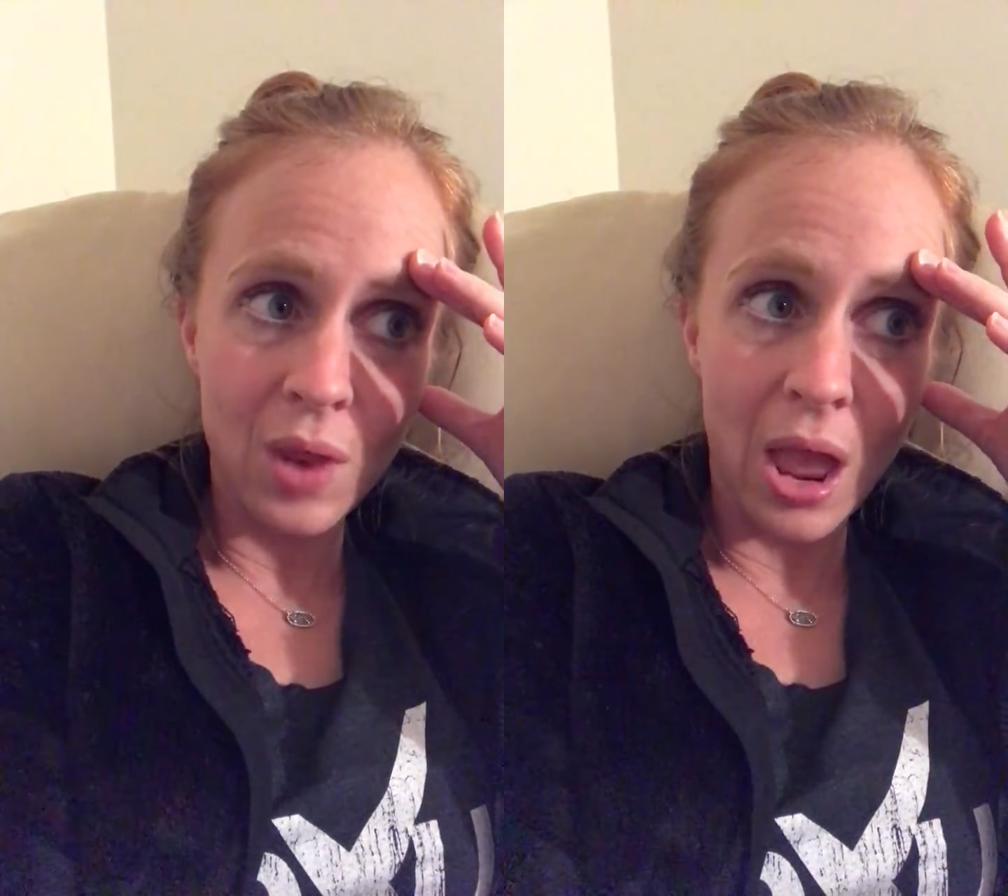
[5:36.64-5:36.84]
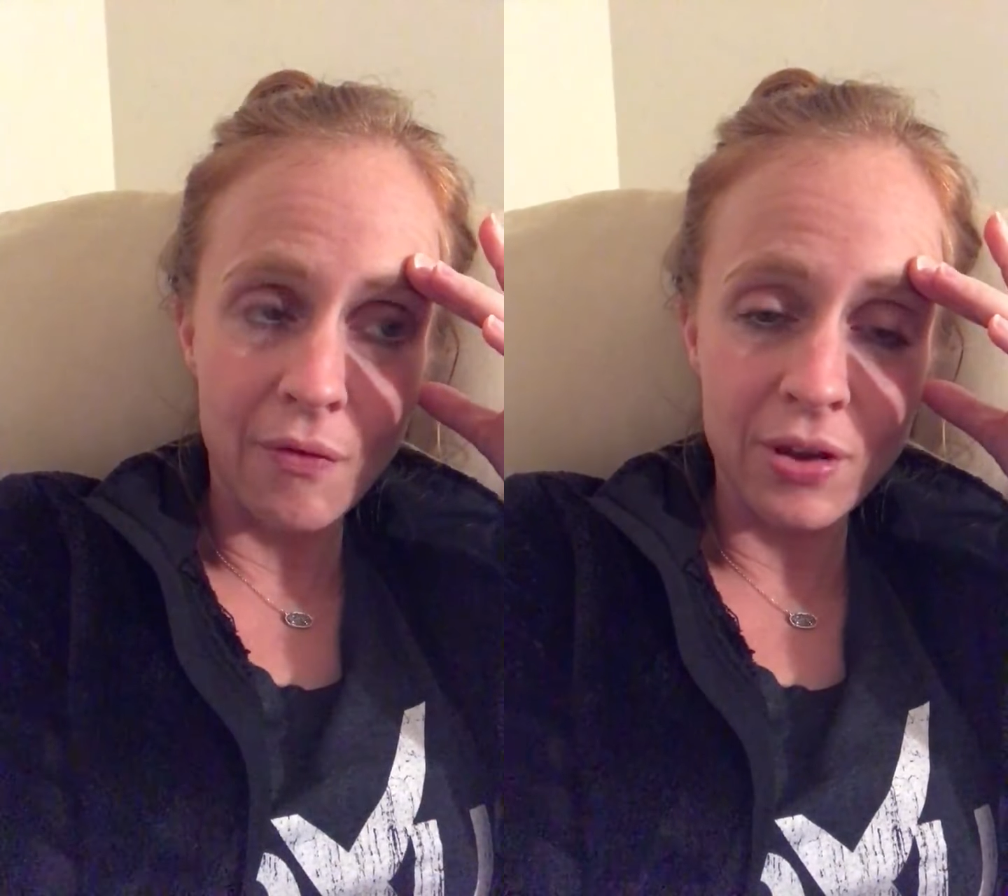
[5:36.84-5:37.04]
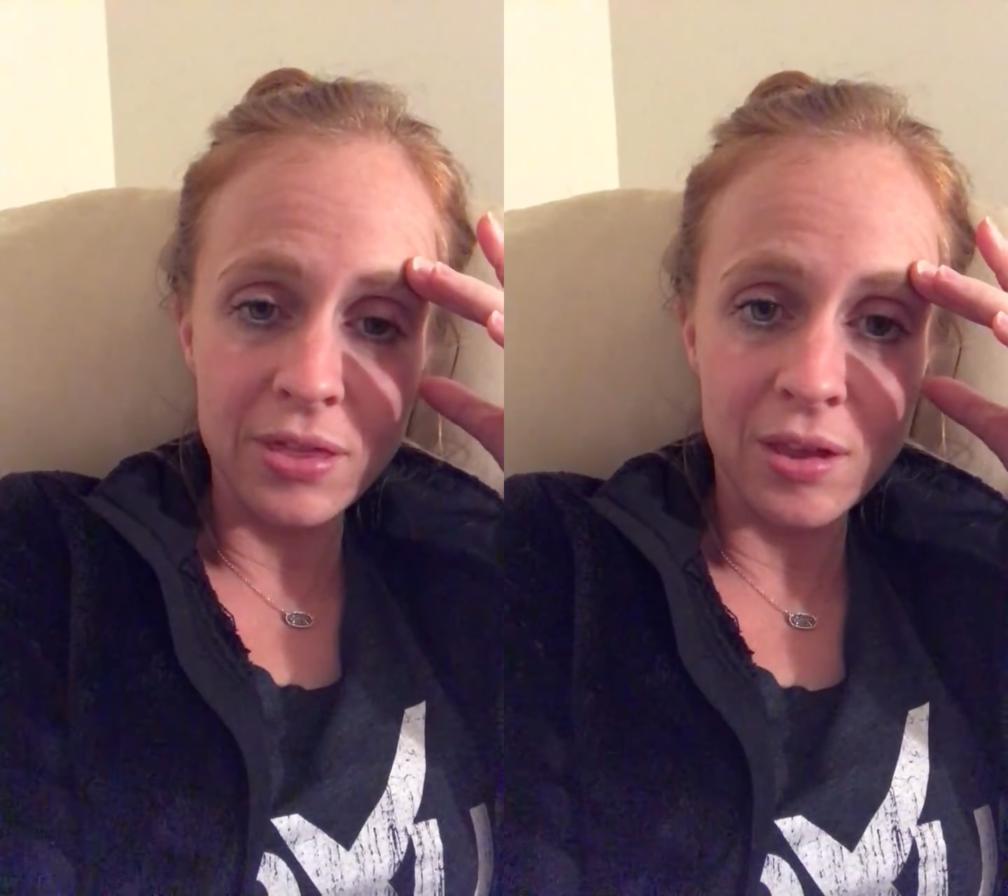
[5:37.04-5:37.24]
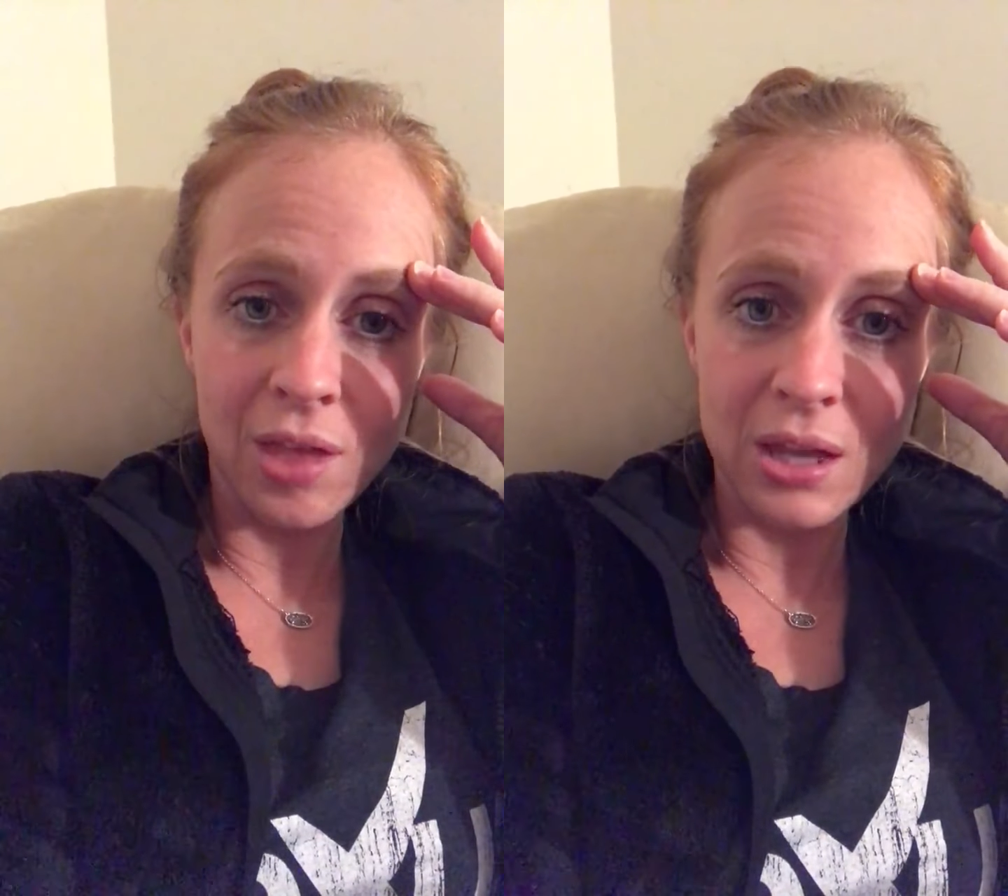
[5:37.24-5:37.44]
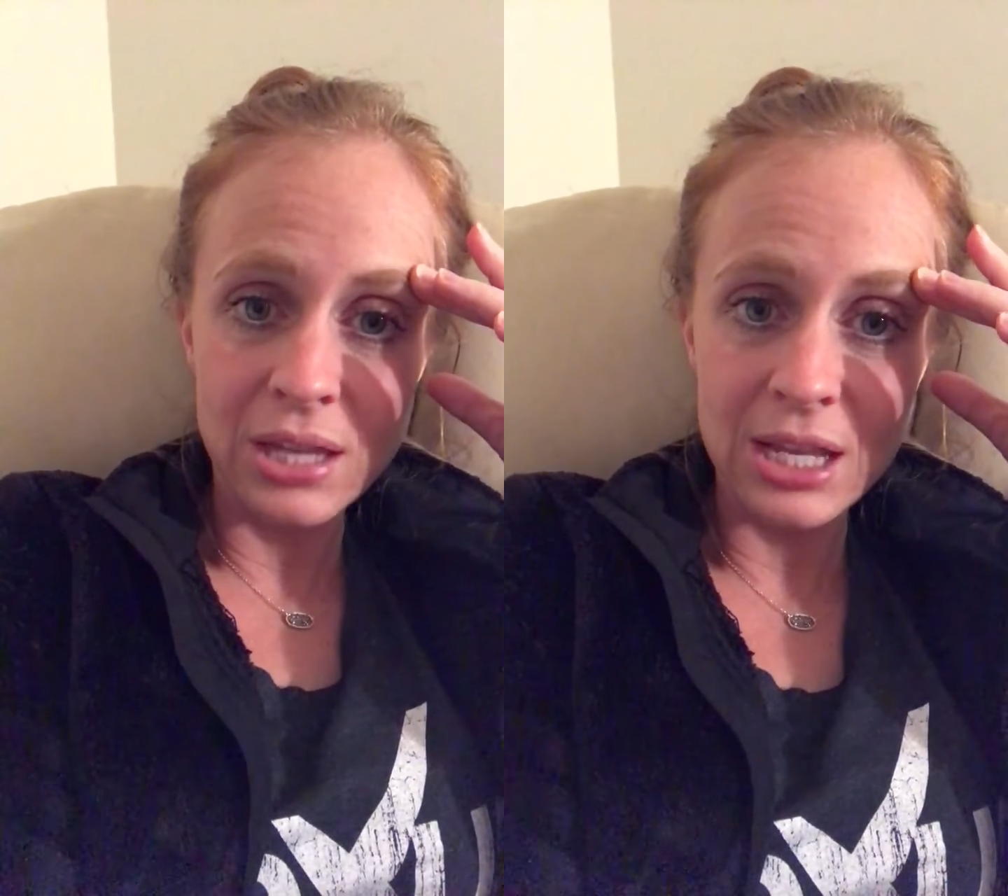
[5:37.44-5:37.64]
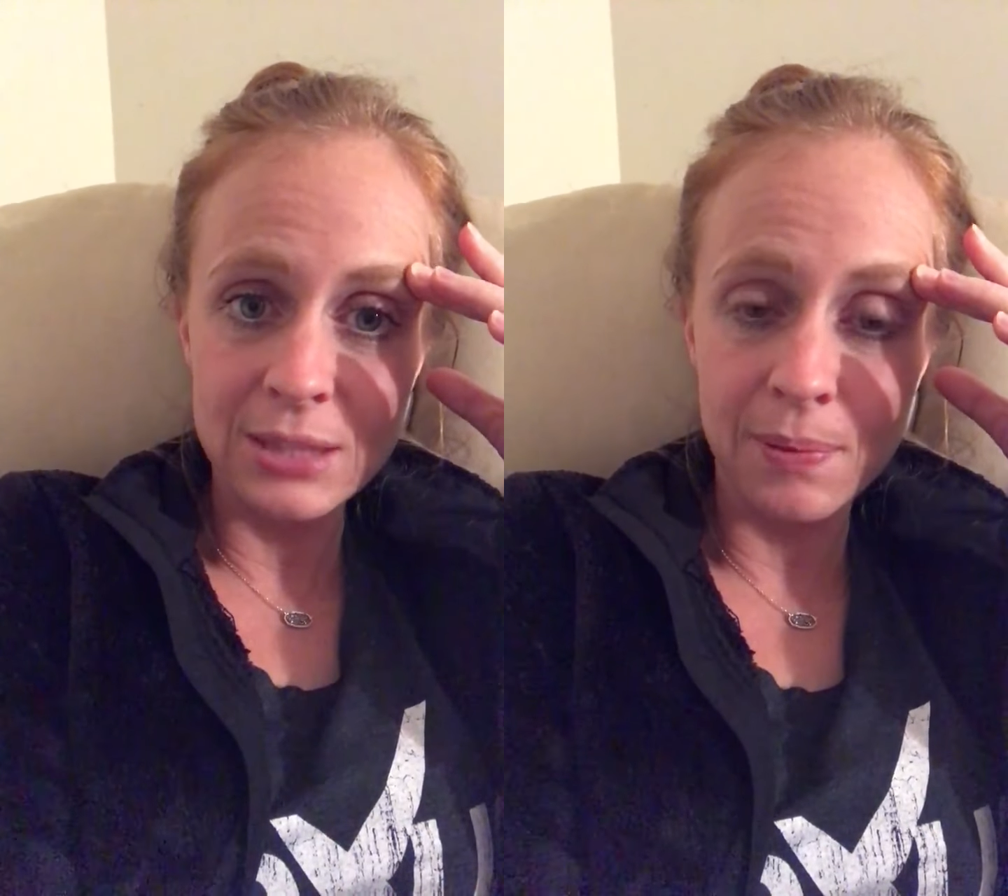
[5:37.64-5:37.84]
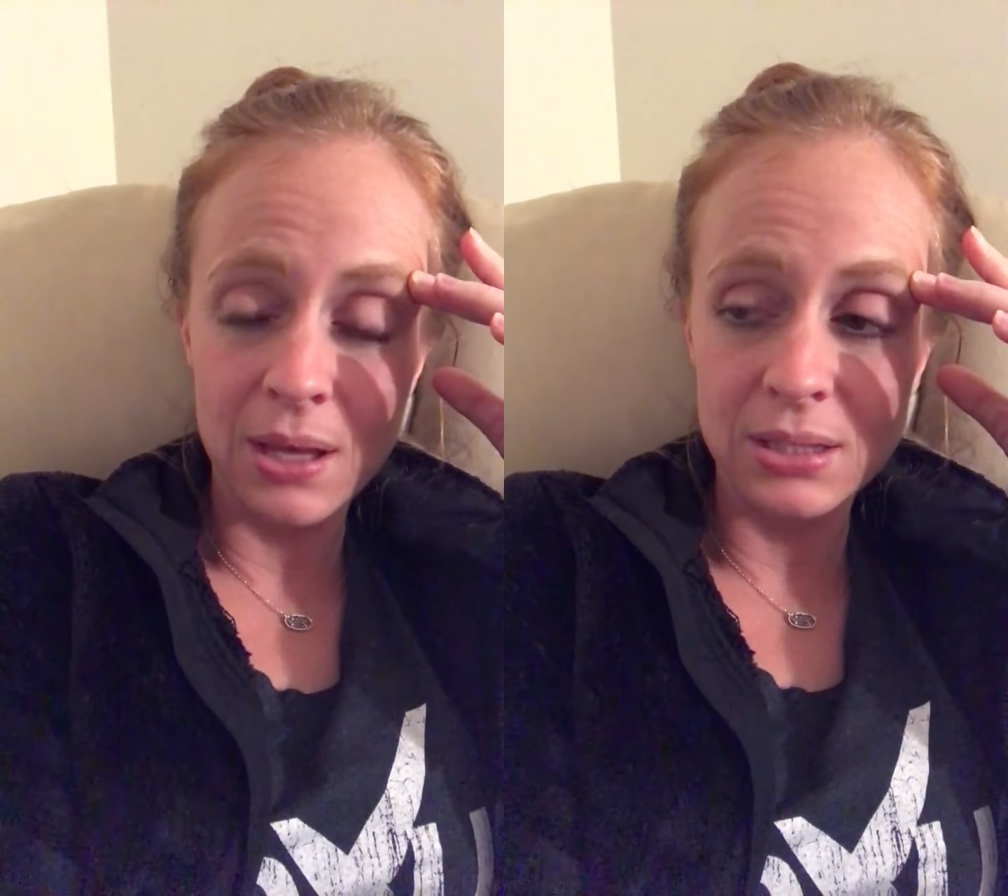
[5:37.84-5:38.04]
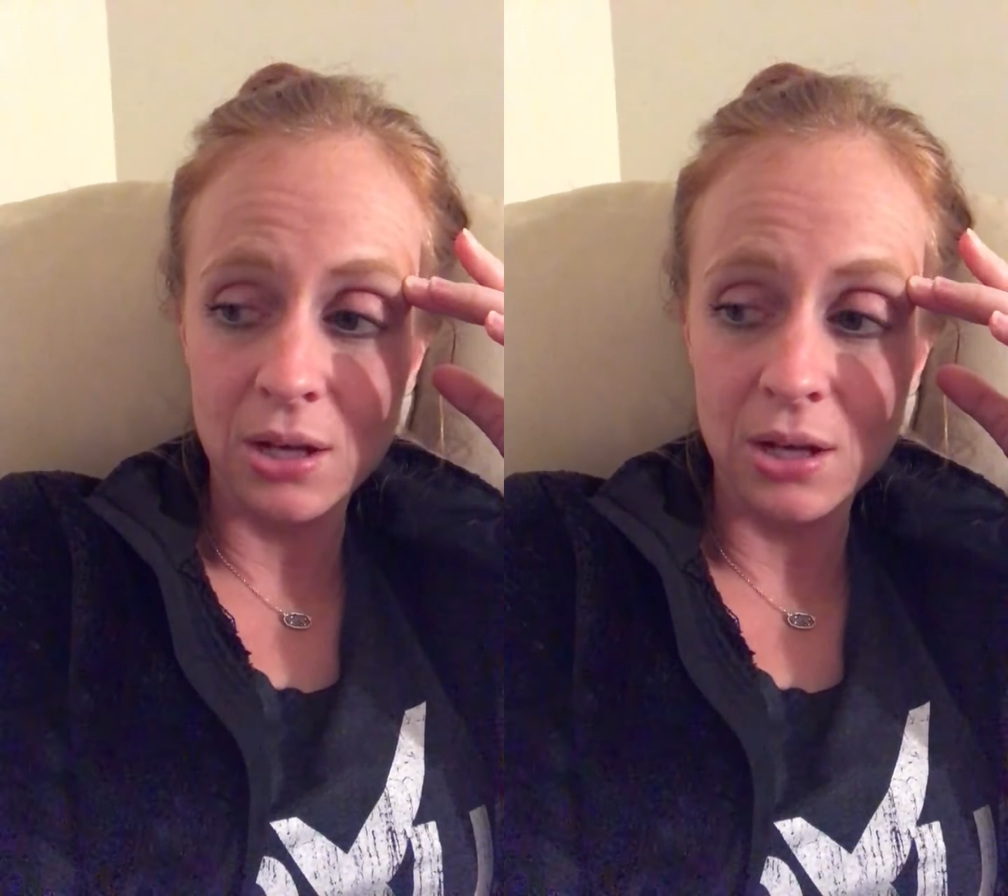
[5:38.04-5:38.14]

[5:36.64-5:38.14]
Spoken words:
everything that takes place